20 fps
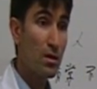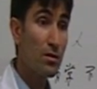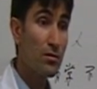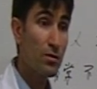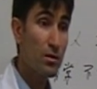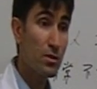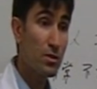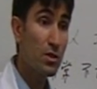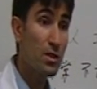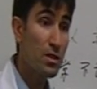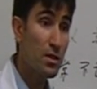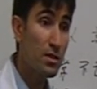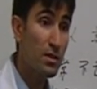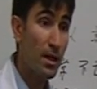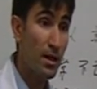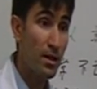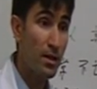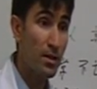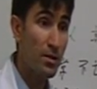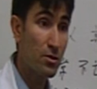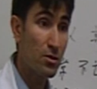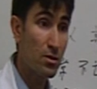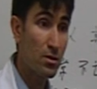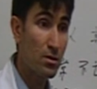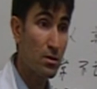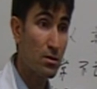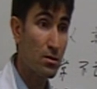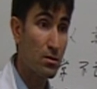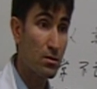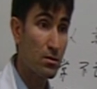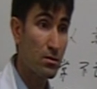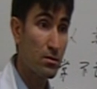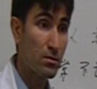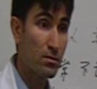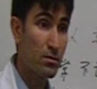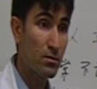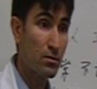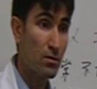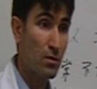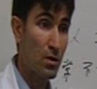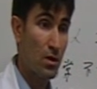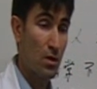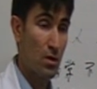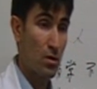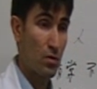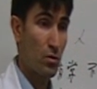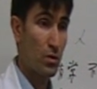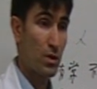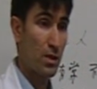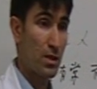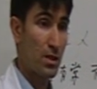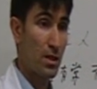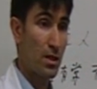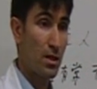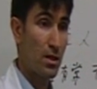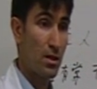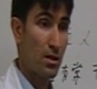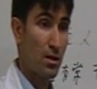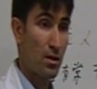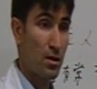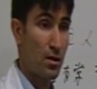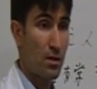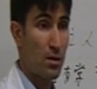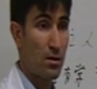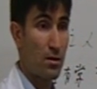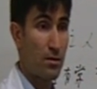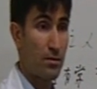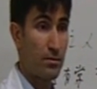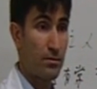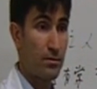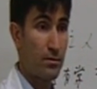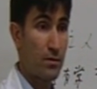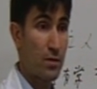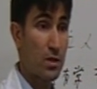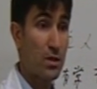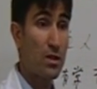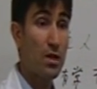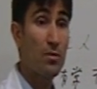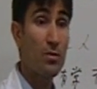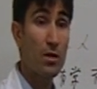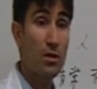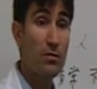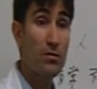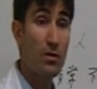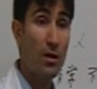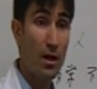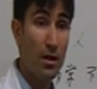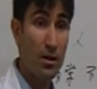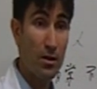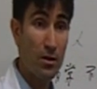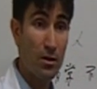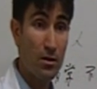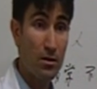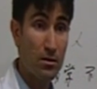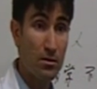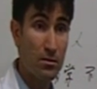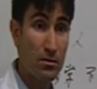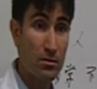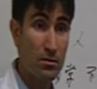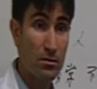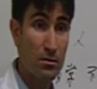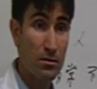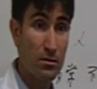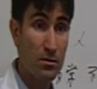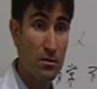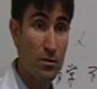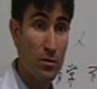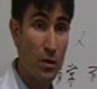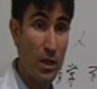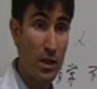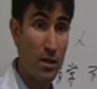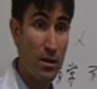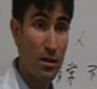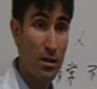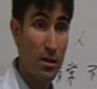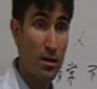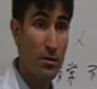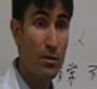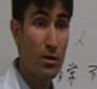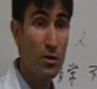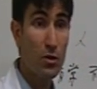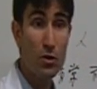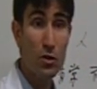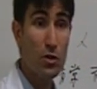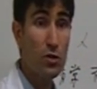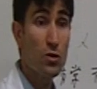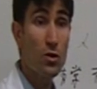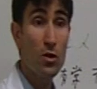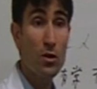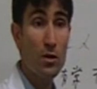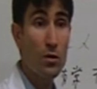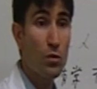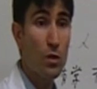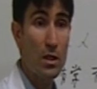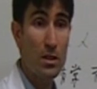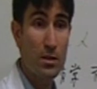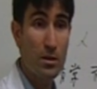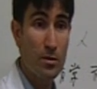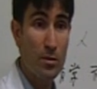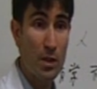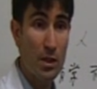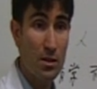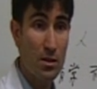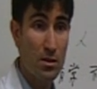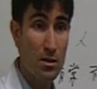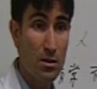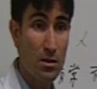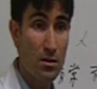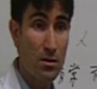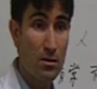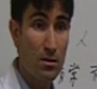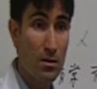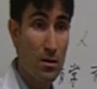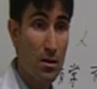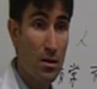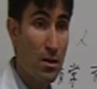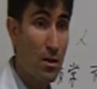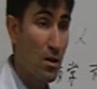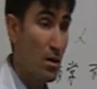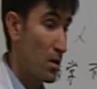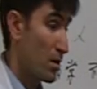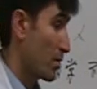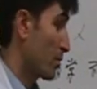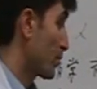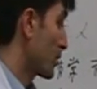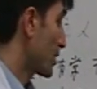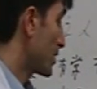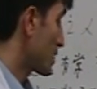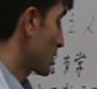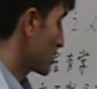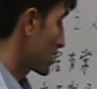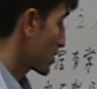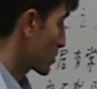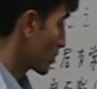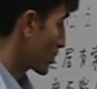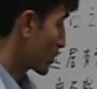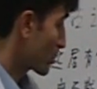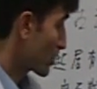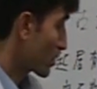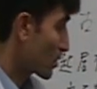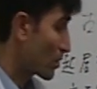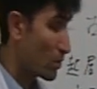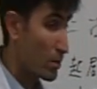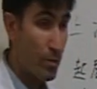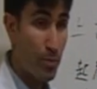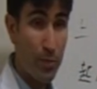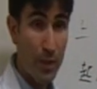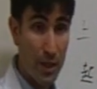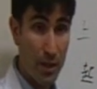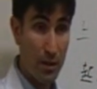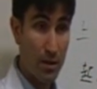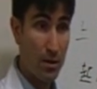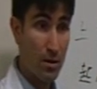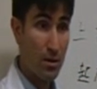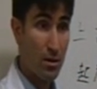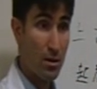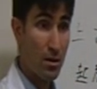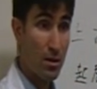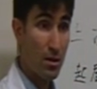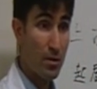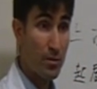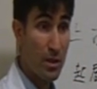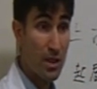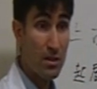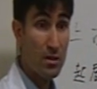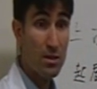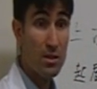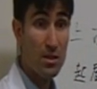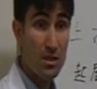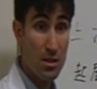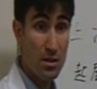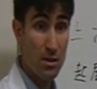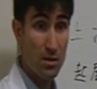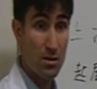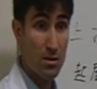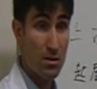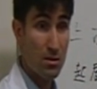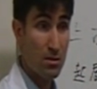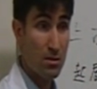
liver qi stagnation. We say stomach fire, right? Even though it's not Western medicine, but this is what we call disease.